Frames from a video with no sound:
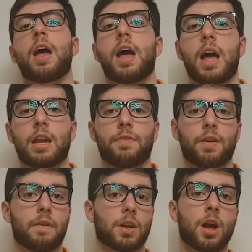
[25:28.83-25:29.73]
And if you
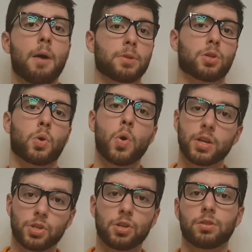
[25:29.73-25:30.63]
have any comments or
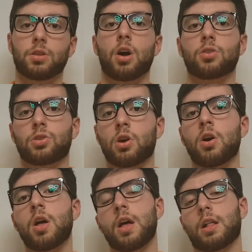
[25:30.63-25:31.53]
questions,
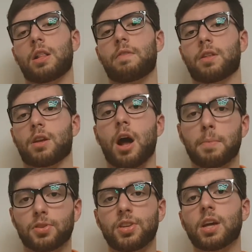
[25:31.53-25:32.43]
also leave it in the
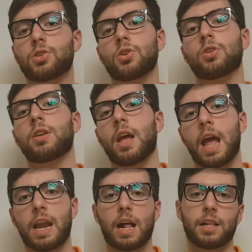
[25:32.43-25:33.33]
comment section,
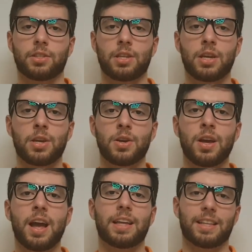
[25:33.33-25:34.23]
and I'll see
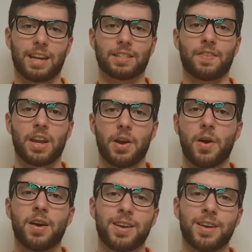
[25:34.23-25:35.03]
you in the next video.